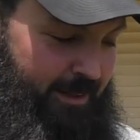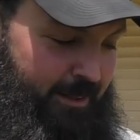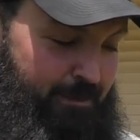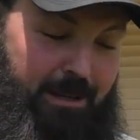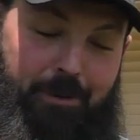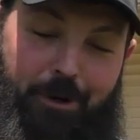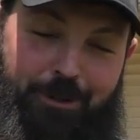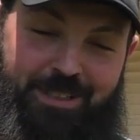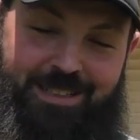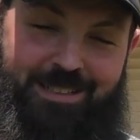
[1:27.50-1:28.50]
Me
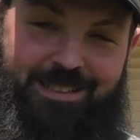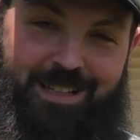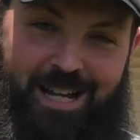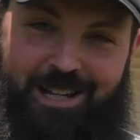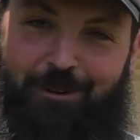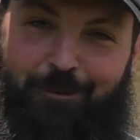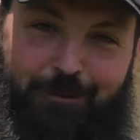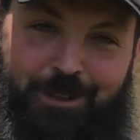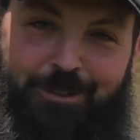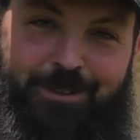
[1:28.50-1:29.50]
personally, I don't
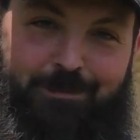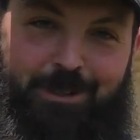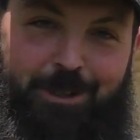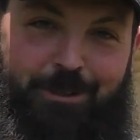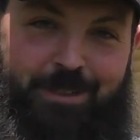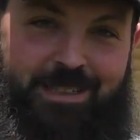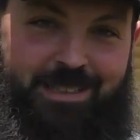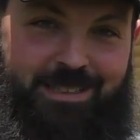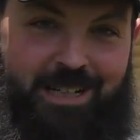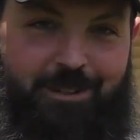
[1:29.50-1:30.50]
use them in archery.
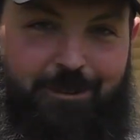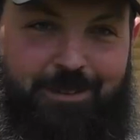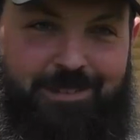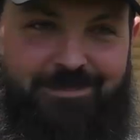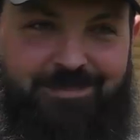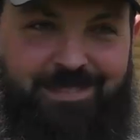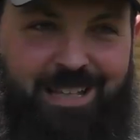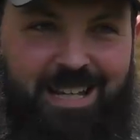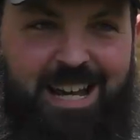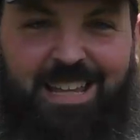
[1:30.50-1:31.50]
I
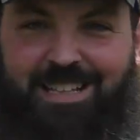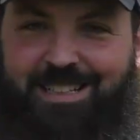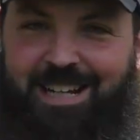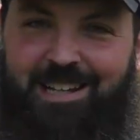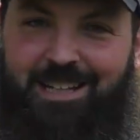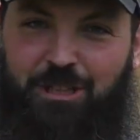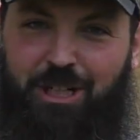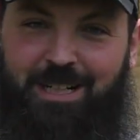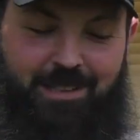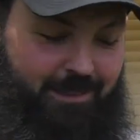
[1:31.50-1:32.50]
think it's kind of like
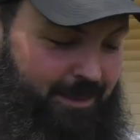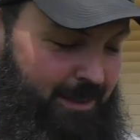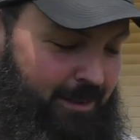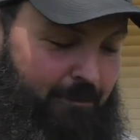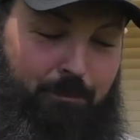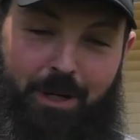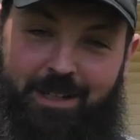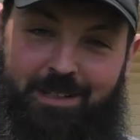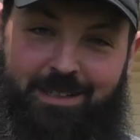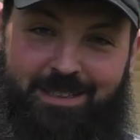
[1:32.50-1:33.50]
cheating,
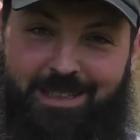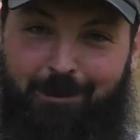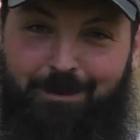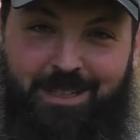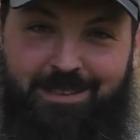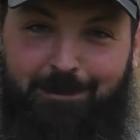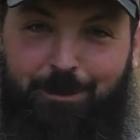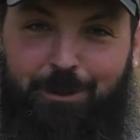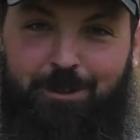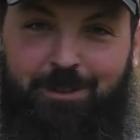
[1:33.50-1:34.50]
but in the same sense, I'm
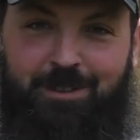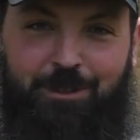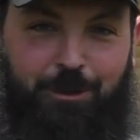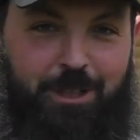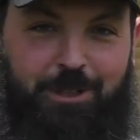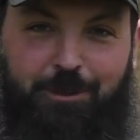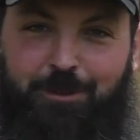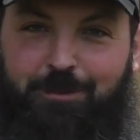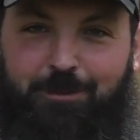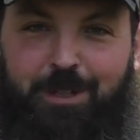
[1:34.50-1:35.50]
sure traditional
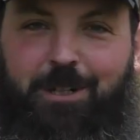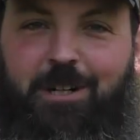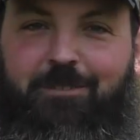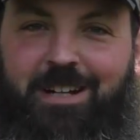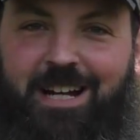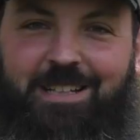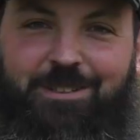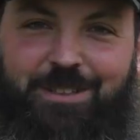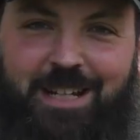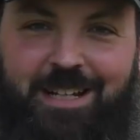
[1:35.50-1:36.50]
and recurve guys
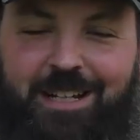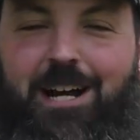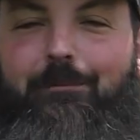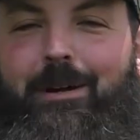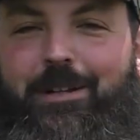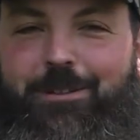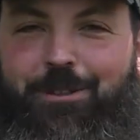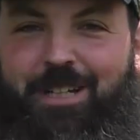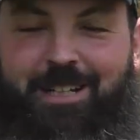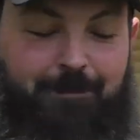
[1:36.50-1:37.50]
are saying compounds are
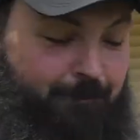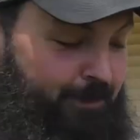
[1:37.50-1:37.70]
cheating.